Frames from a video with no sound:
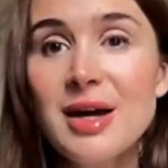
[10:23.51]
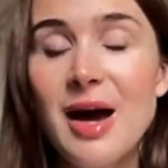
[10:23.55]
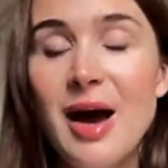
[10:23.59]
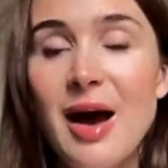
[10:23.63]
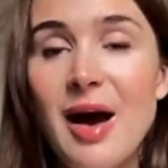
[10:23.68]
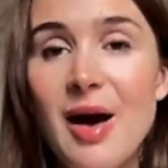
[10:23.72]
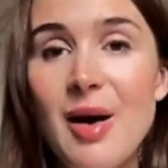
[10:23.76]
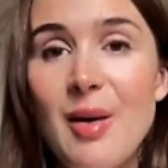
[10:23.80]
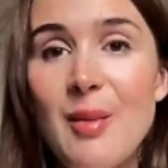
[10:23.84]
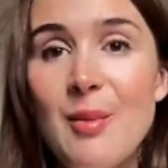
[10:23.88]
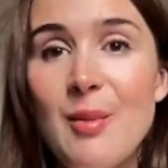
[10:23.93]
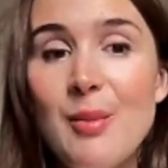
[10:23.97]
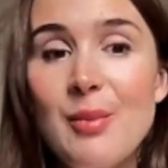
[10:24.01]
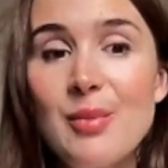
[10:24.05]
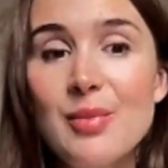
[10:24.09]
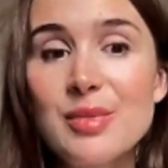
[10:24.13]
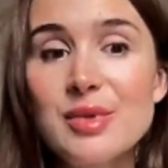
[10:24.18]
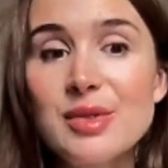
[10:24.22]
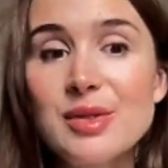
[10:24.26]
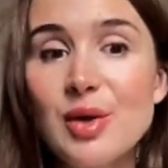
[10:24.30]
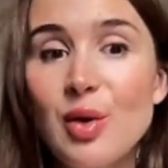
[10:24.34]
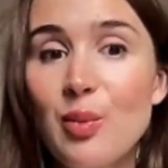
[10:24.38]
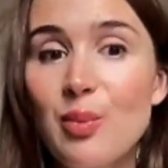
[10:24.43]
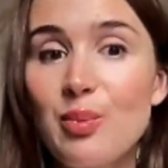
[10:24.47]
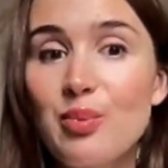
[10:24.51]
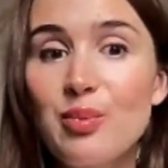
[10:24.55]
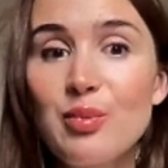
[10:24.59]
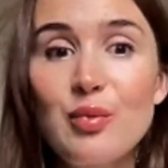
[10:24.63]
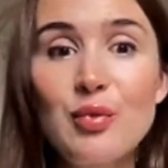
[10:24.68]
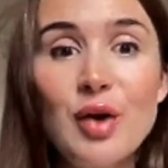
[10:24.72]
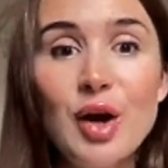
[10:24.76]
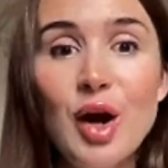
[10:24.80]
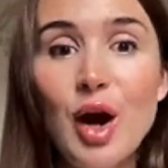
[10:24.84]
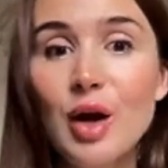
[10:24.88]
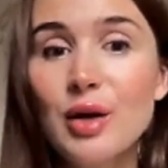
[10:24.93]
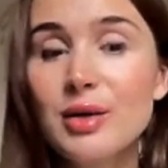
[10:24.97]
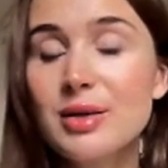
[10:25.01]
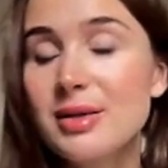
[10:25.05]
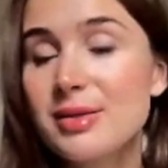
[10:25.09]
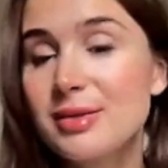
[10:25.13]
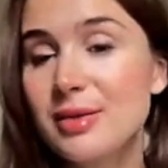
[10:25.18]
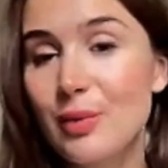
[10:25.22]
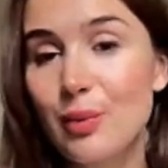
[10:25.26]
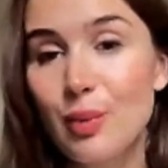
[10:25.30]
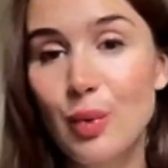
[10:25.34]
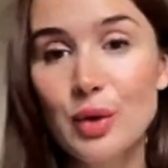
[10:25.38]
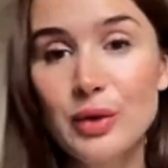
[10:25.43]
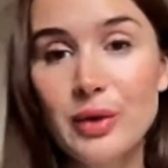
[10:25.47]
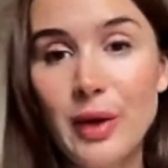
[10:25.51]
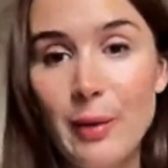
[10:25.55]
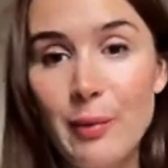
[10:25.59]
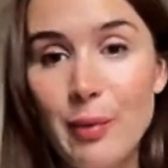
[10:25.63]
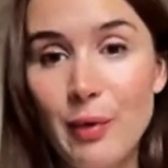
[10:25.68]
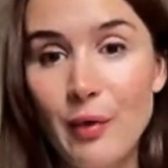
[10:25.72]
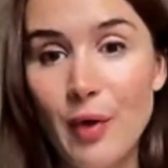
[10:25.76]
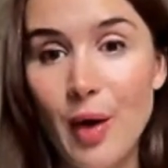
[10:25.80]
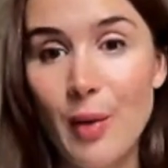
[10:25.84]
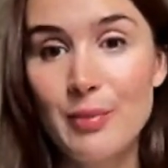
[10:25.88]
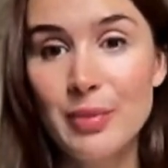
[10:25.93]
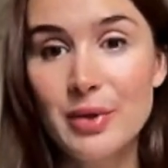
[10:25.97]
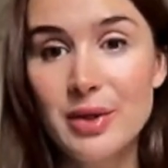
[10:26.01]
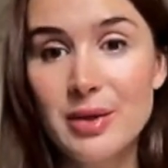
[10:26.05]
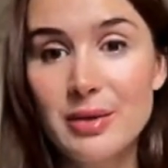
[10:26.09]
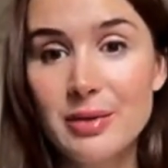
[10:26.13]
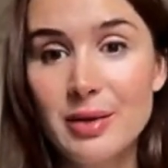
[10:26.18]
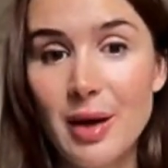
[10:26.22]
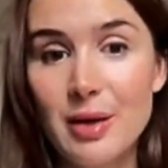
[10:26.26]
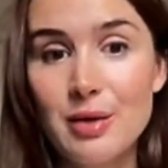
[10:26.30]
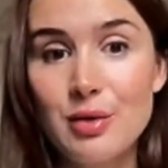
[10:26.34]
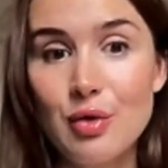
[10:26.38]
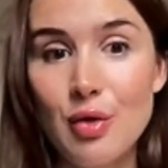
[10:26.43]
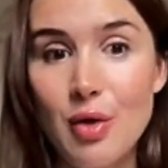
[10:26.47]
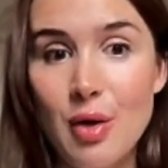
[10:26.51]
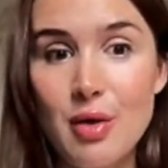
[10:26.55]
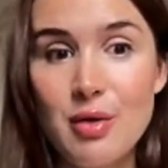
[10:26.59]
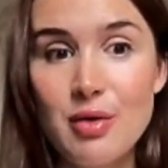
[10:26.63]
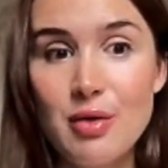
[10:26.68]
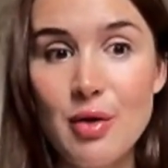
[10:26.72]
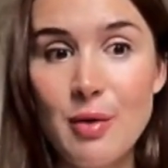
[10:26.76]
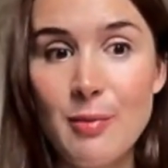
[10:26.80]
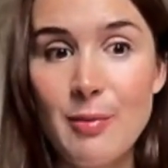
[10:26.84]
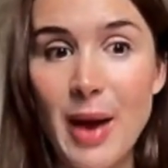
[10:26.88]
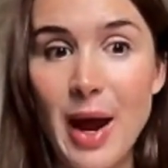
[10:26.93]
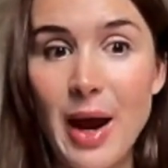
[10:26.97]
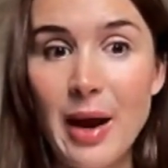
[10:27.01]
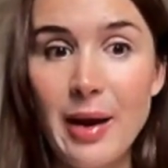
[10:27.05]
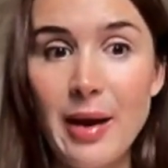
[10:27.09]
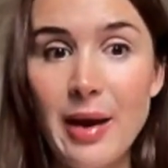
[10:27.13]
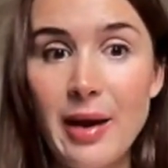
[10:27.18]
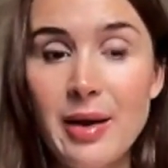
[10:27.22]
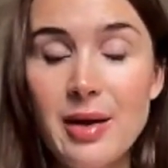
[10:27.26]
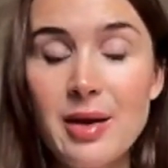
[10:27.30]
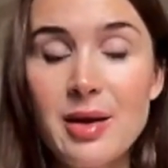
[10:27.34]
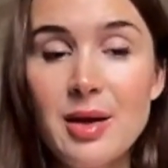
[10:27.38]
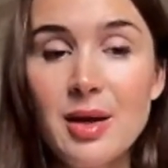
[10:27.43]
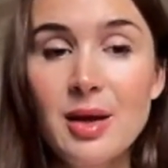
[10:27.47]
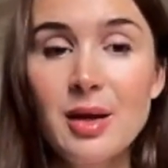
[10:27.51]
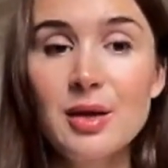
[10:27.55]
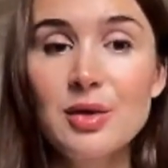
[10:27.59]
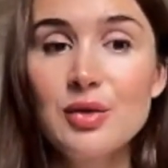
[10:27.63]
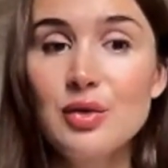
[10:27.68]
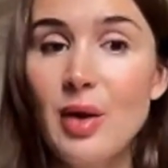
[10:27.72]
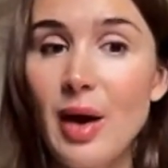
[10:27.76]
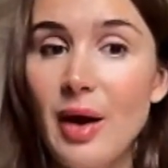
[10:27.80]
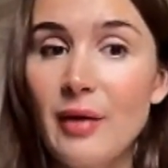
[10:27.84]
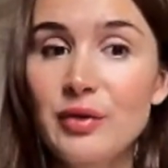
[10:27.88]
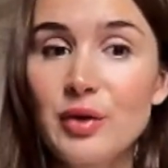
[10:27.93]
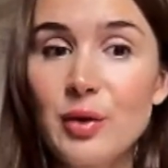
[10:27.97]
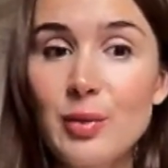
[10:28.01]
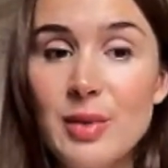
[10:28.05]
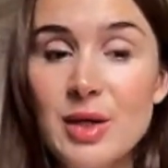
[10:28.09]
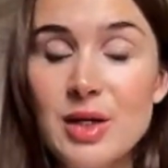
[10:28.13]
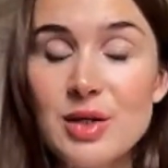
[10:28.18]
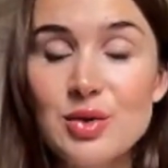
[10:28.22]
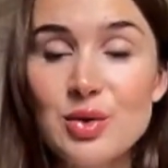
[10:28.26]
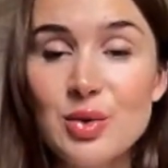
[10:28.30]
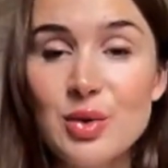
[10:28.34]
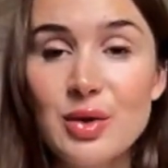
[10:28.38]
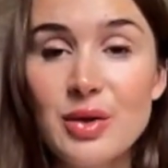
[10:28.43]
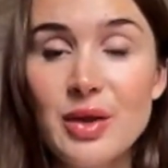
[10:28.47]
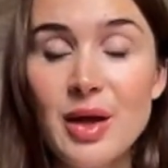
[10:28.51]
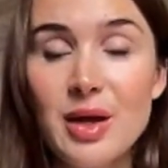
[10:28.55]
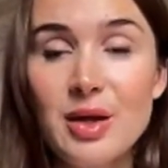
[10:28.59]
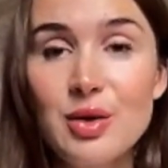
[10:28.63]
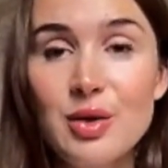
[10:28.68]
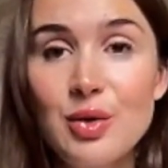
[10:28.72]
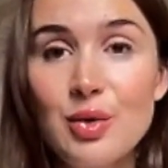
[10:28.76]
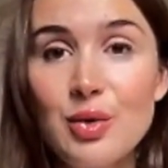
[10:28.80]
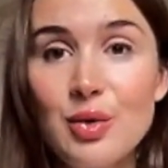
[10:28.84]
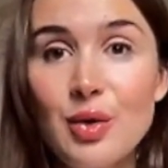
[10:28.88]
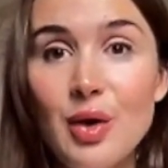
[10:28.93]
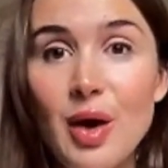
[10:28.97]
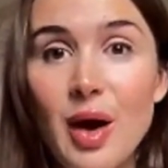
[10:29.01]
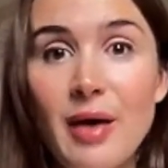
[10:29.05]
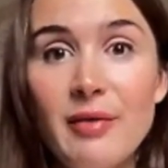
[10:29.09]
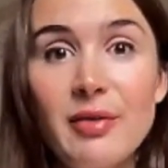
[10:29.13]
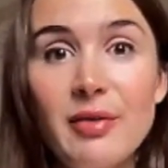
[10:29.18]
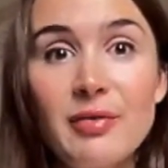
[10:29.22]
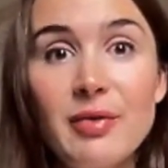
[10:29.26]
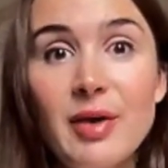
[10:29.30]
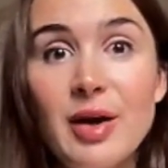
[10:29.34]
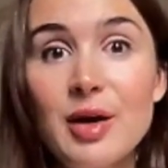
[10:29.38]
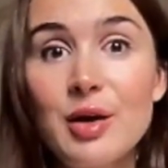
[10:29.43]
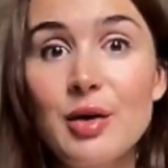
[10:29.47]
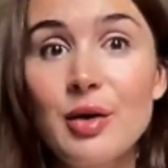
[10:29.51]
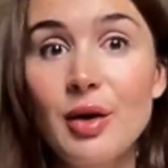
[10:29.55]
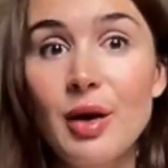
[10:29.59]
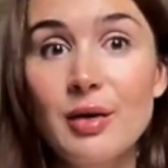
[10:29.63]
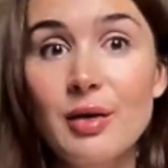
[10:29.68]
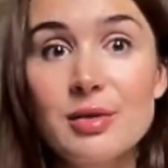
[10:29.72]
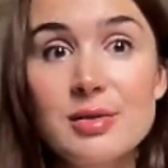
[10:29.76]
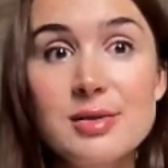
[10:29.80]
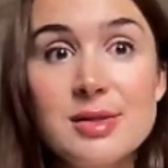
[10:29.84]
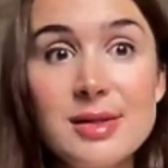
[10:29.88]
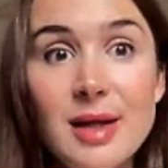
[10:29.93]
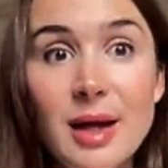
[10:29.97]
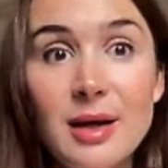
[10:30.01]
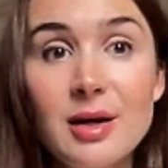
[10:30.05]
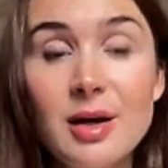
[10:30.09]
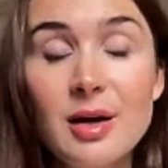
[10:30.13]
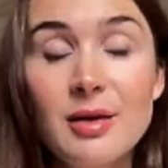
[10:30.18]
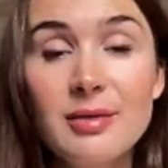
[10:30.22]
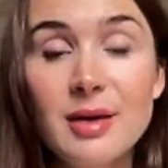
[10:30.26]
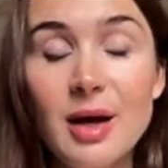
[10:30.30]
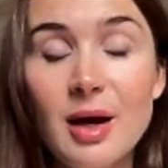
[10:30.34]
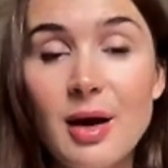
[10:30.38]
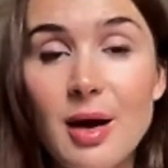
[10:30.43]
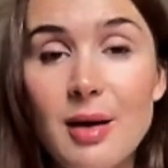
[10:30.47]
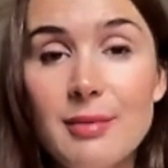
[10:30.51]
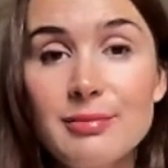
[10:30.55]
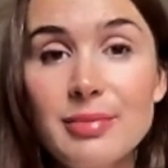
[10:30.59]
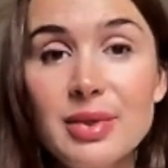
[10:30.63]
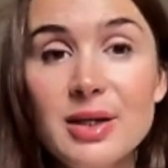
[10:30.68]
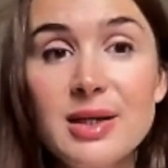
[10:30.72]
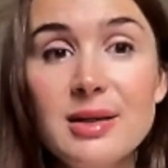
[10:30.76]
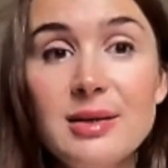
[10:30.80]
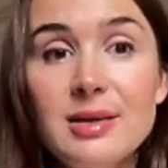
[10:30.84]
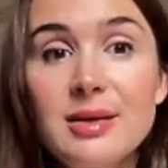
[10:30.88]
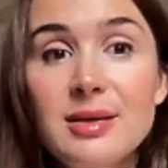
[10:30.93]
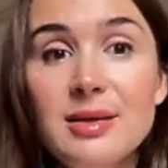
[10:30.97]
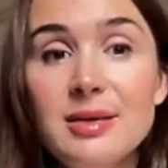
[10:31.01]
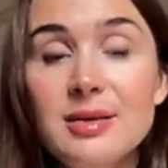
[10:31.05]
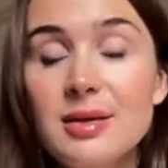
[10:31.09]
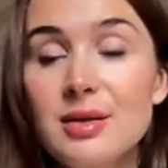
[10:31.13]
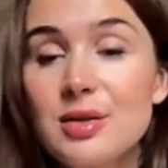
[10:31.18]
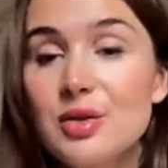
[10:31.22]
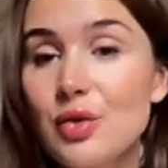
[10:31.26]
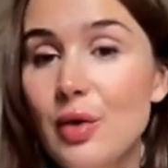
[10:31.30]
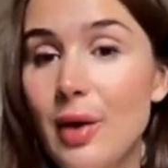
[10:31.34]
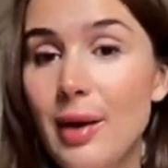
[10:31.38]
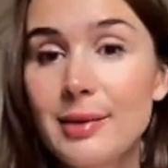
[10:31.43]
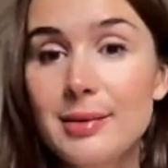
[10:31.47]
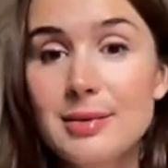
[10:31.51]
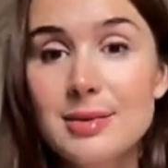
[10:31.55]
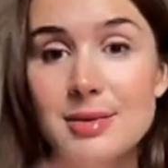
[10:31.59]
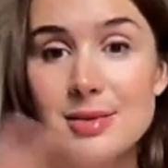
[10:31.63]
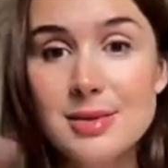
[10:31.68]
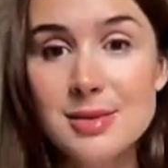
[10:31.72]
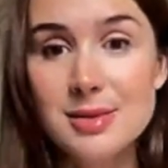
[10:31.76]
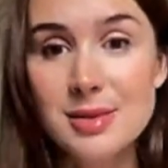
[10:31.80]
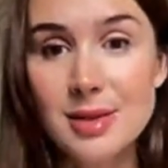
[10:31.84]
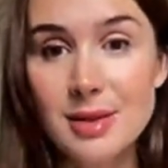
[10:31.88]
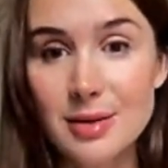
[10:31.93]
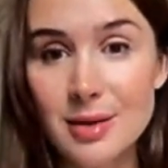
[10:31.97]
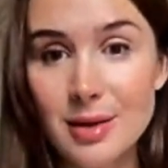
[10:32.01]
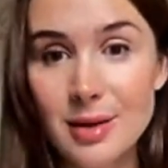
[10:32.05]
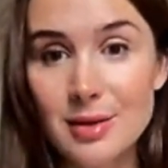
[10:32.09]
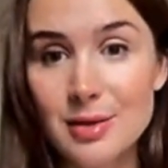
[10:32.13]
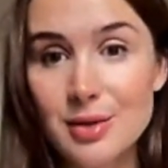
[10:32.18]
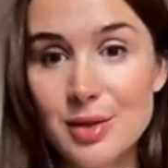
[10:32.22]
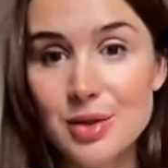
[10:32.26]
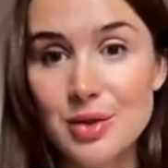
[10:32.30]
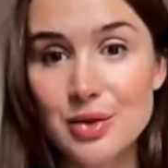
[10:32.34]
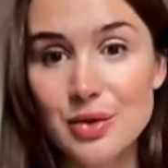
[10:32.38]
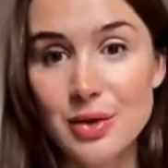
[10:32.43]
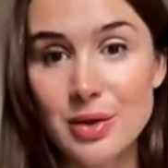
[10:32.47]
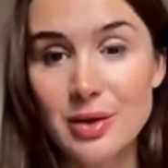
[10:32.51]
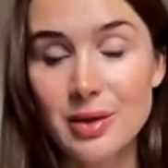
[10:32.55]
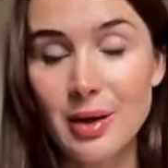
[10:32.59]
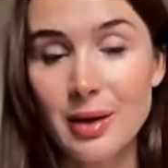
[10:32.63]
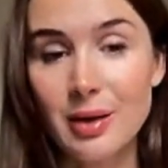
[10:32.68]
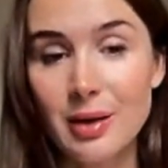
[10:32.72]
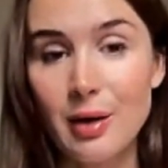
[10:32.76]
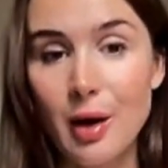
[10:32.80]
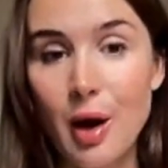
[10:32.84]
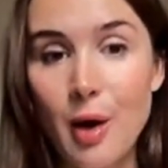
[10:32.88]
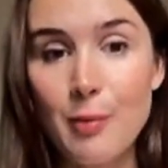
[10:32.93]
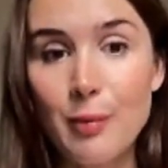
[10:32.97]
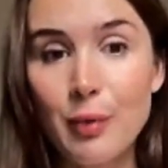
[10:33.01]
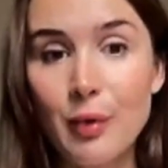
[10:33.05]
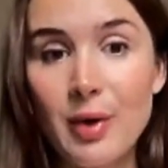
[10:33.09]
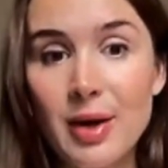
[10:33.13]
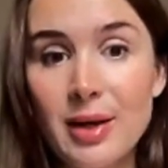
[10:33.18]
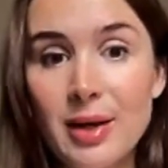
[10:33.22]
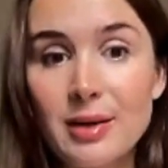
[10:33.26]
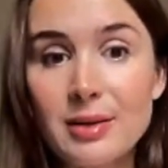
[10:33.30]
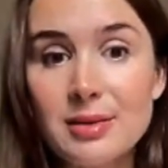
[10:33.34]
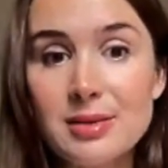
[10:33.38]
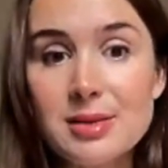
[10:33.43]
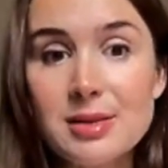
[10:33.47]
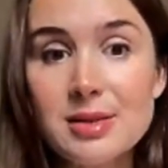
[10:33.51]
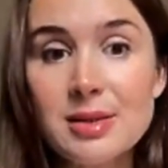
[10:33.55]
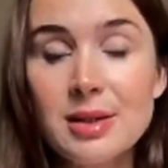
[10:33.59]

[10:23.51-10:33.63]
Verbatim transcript: Um, so regardless of what type of company that you're you're backing, you have to make sure that you have a very good understanding of that company, the trends in the industry that it operates,